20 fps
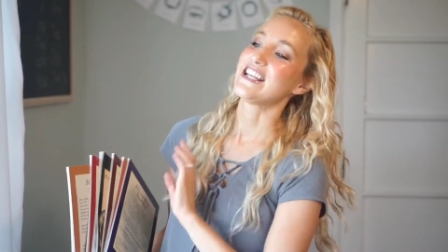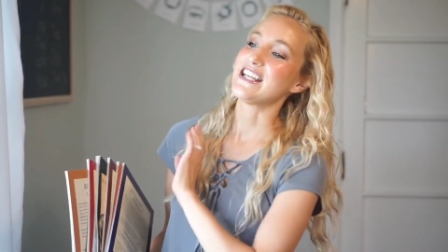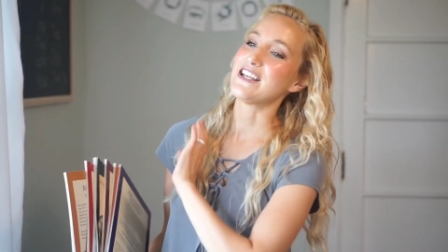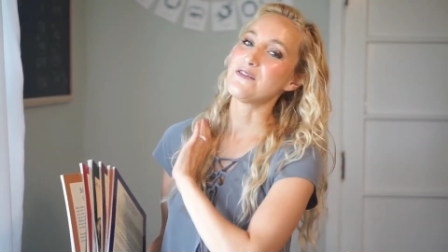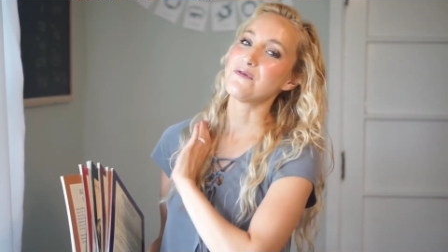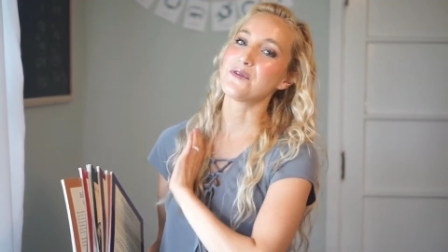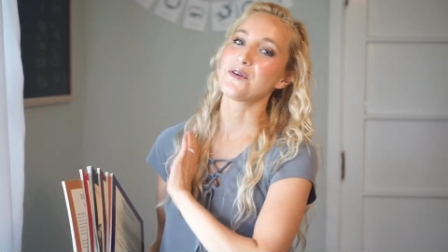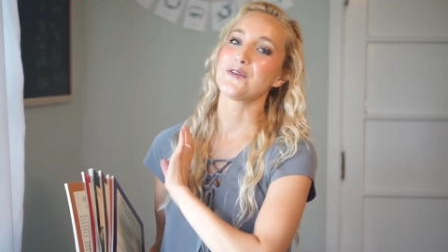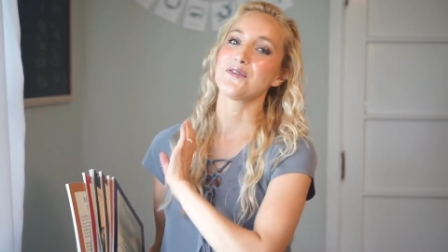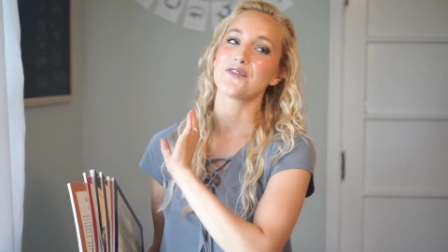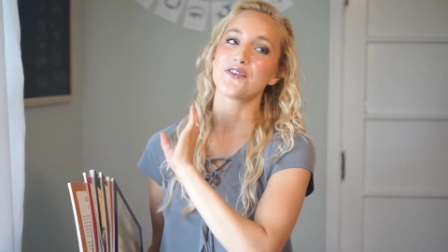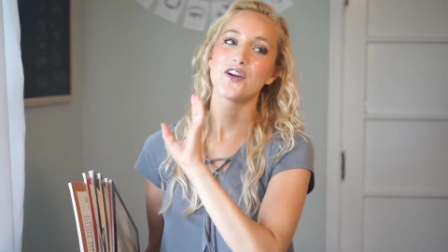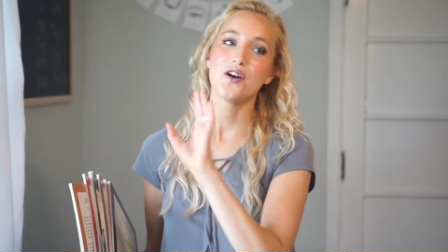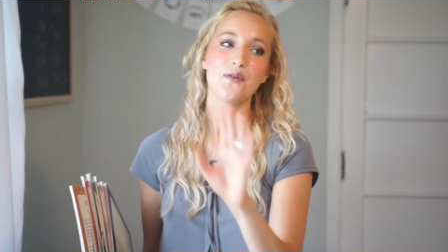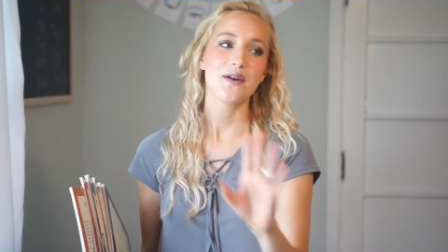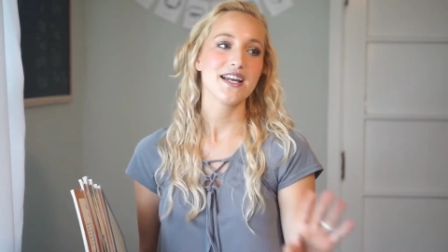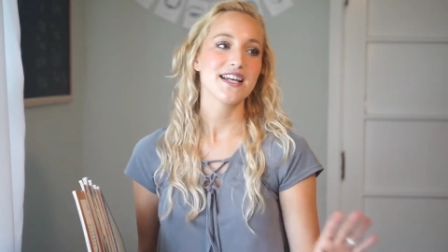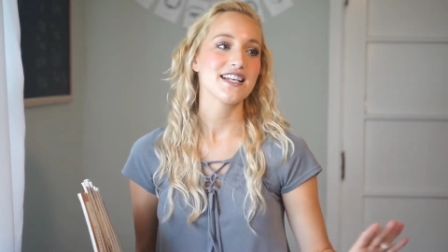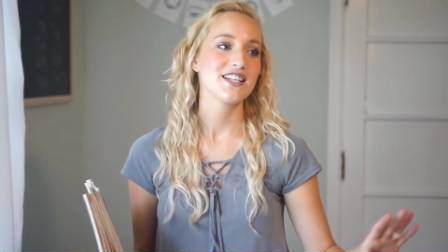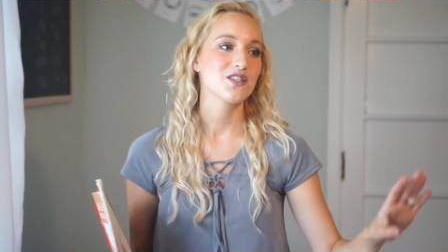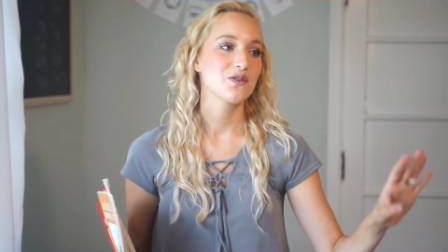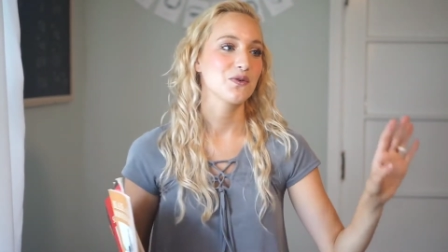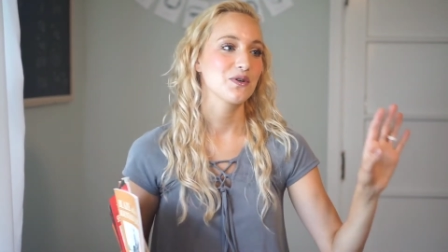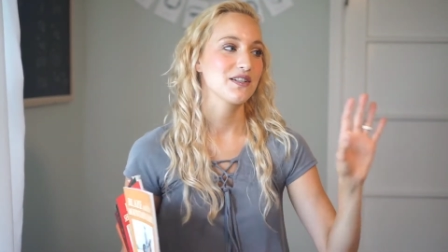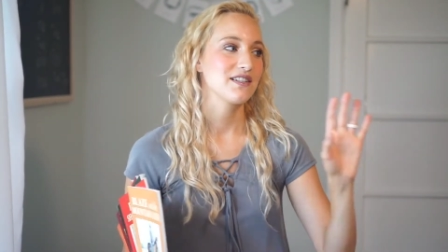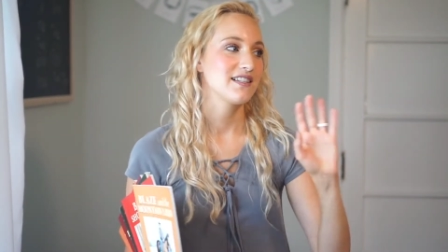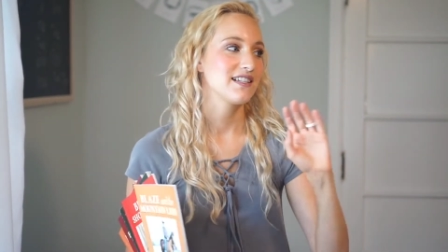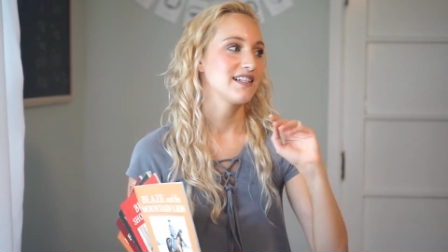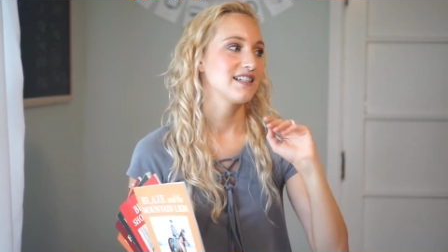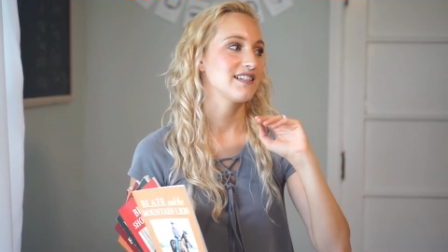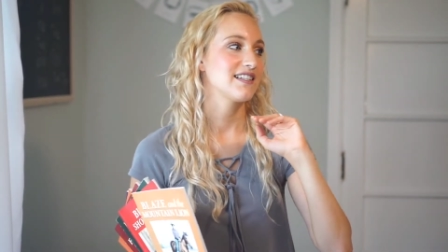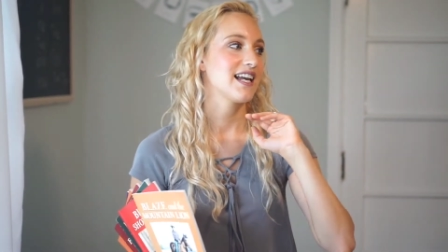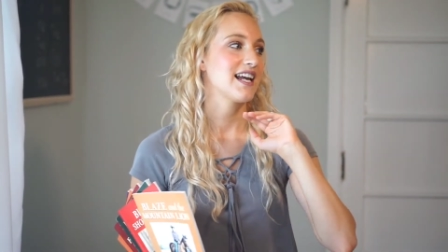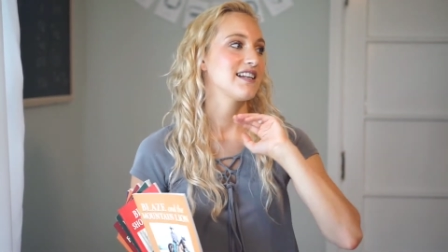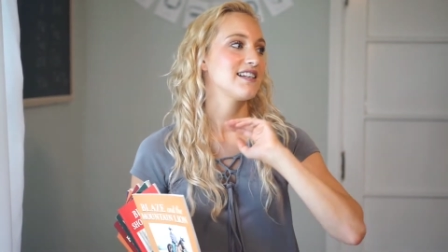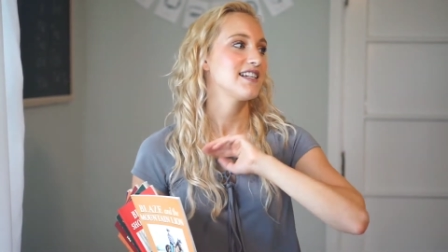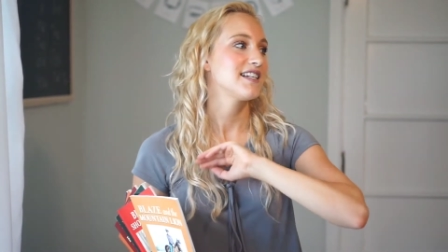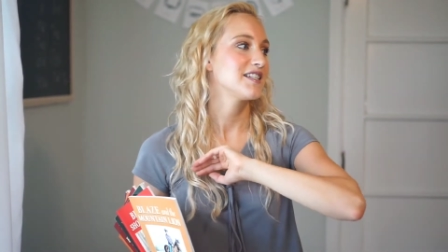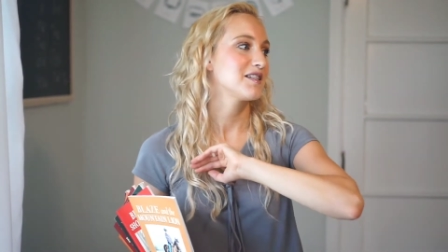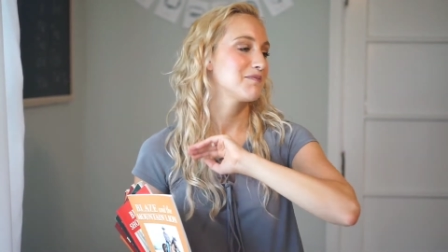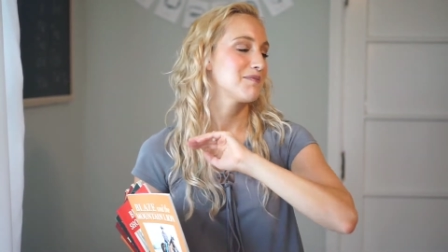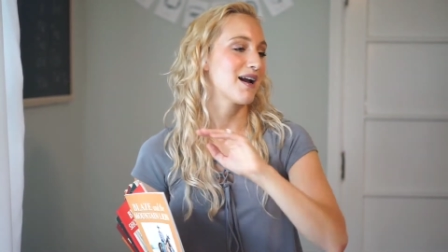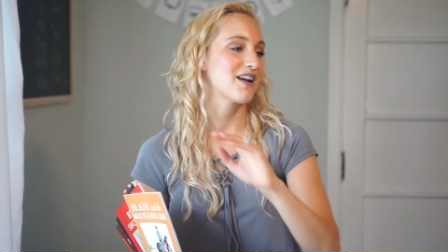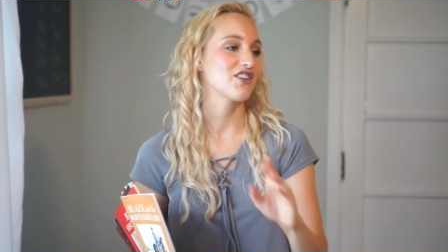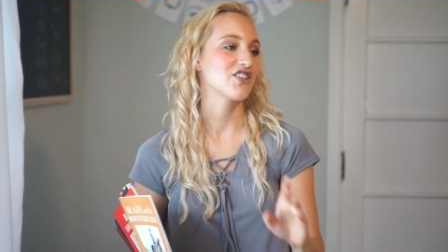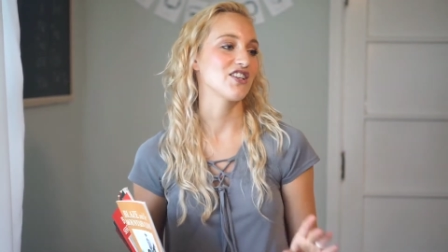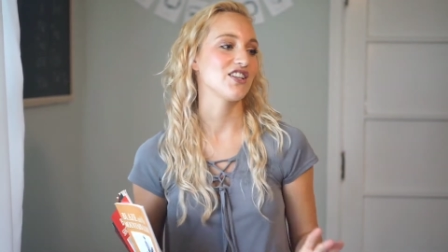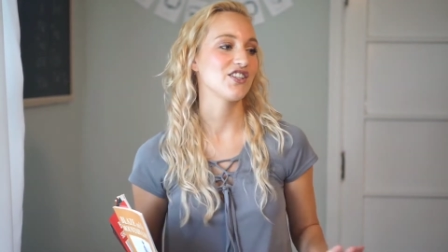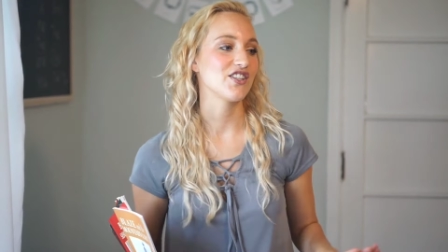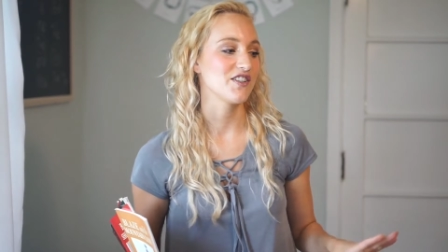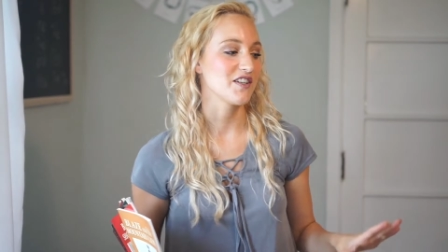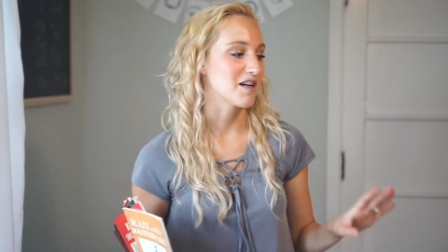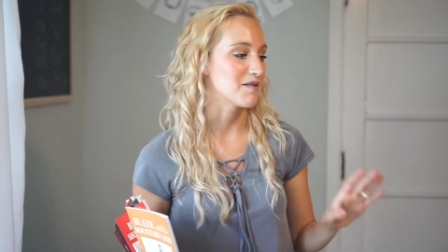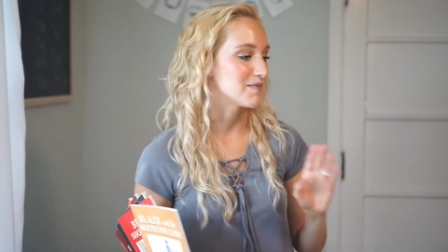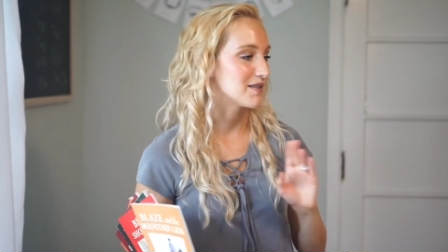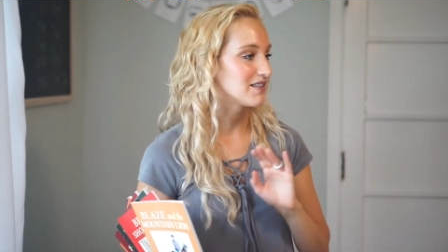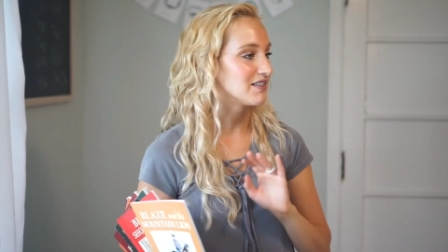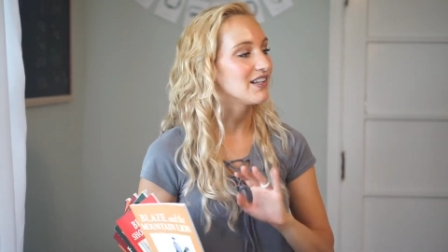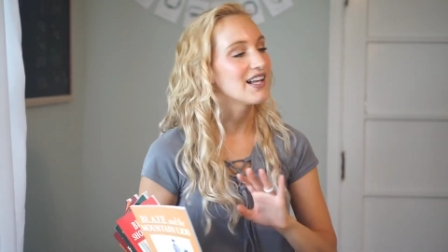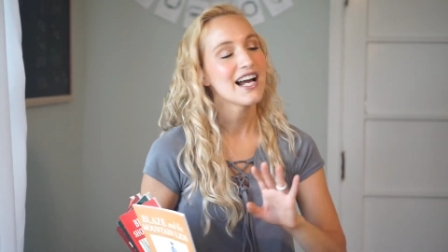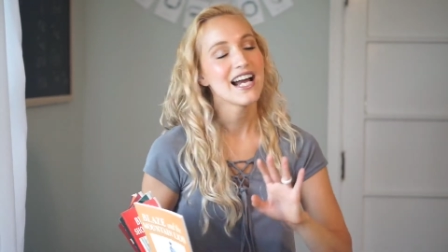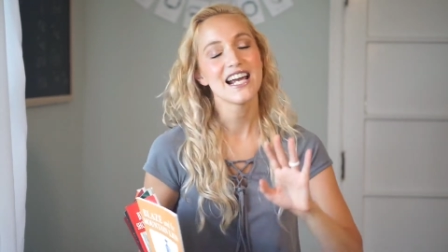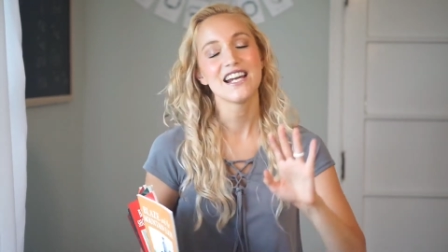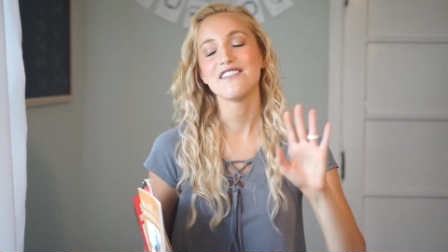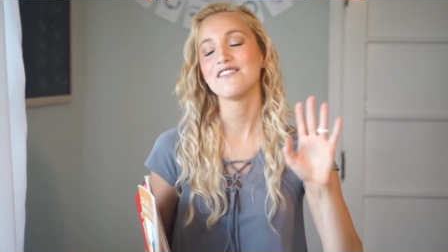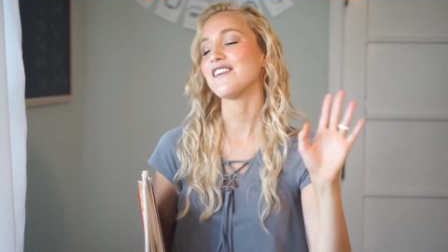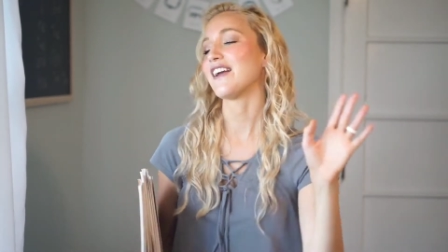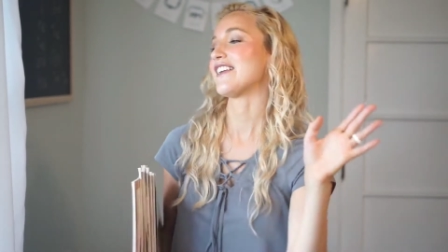he will go get his horses and his imagination comes alive,